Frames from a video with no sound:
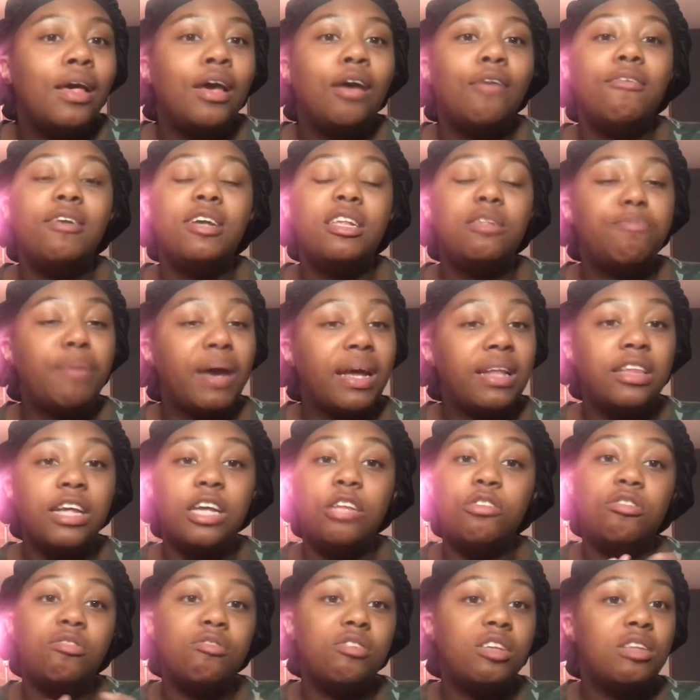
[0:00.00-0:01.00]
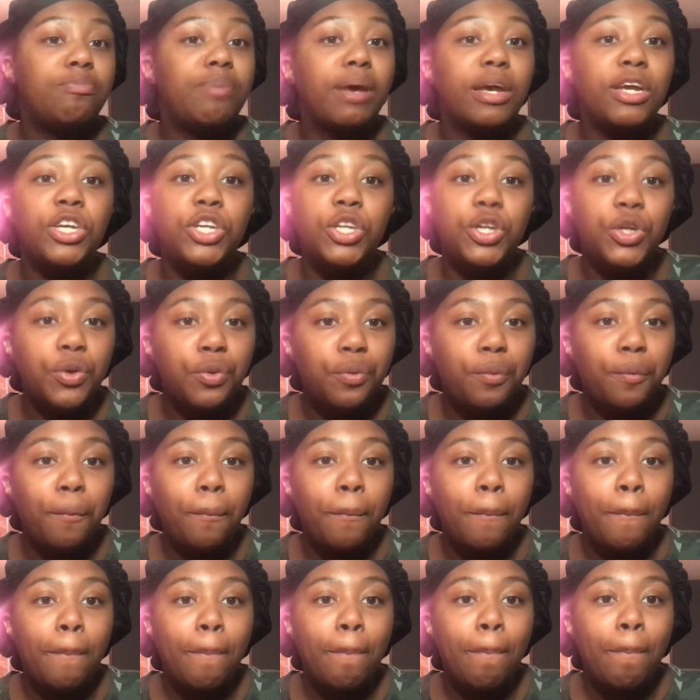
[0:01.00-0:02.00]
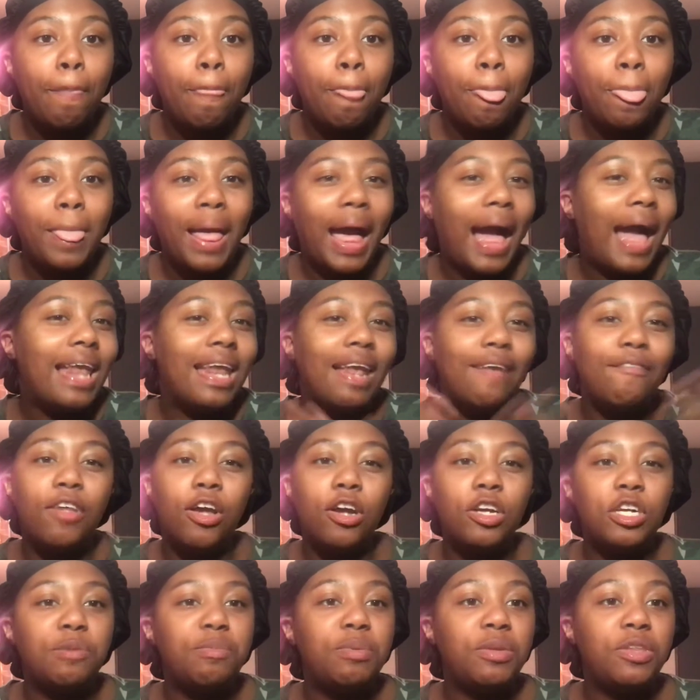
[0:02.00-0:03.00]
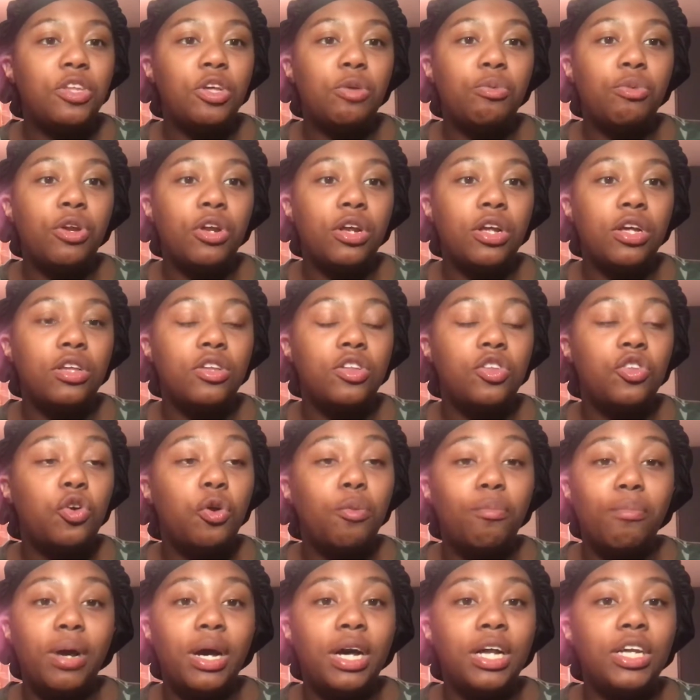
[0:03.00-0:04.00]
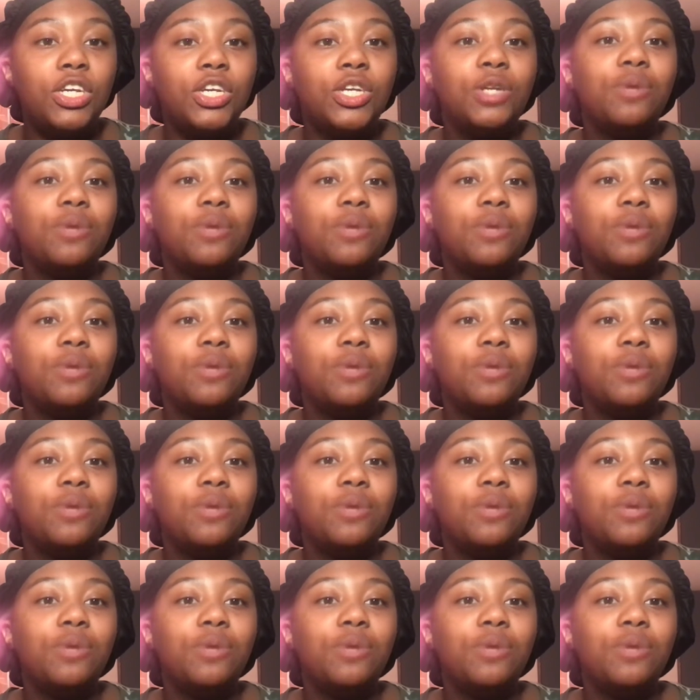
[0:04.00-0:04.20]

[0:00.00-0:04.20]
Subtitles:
Respect us and respect you. I love the LGBT community so much.